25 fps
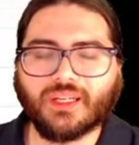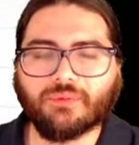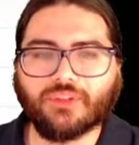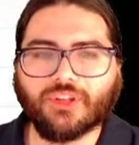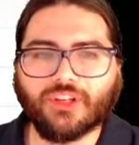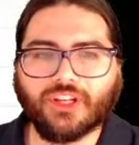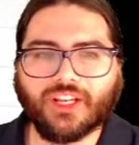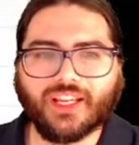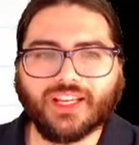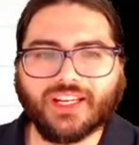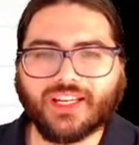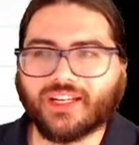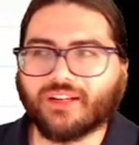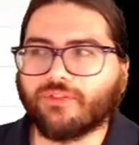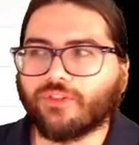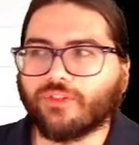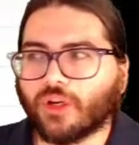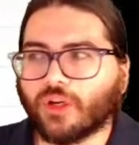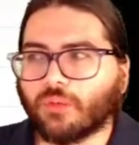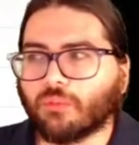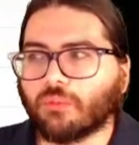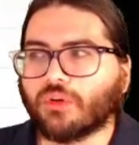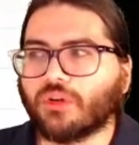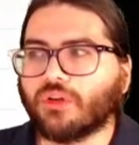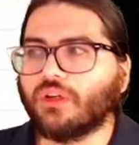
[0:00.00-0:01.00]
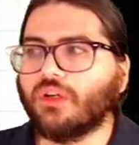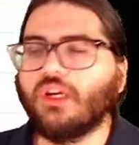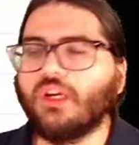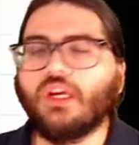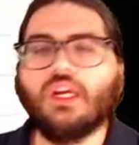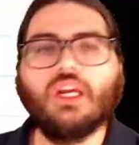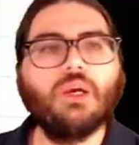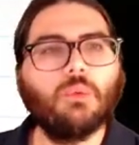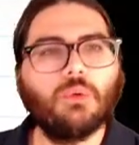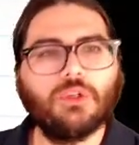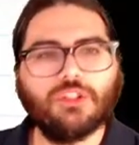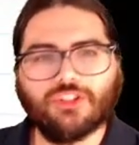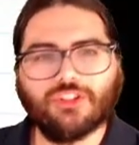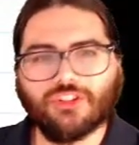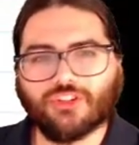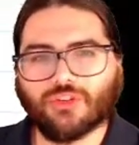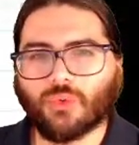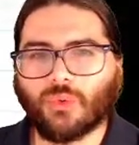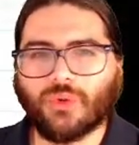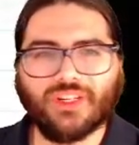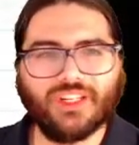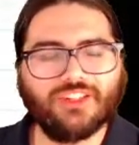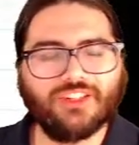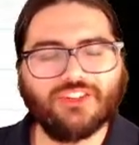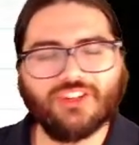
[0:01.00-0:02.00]
negative number, which is going
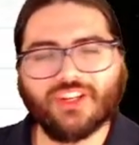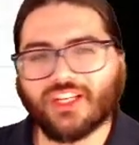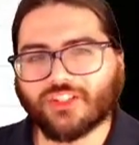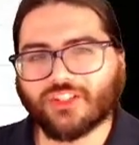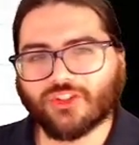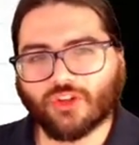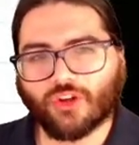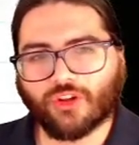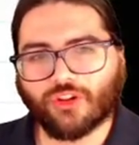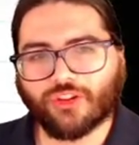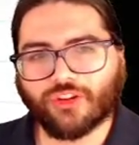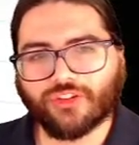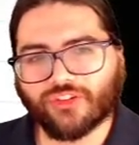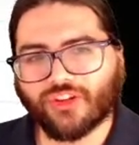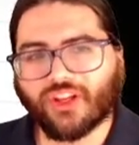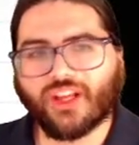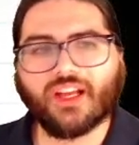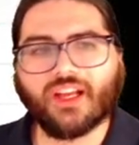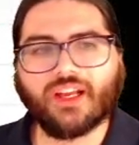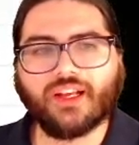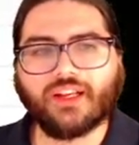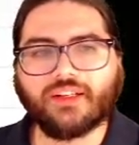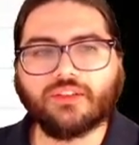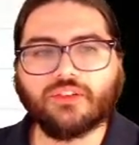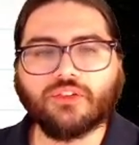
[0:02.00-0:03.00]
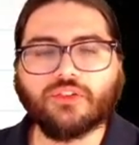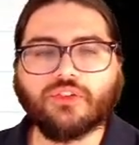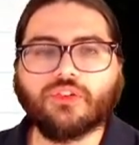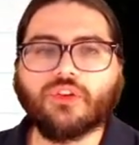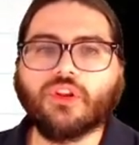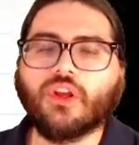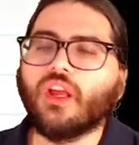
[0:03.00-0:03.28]
to change all the signs.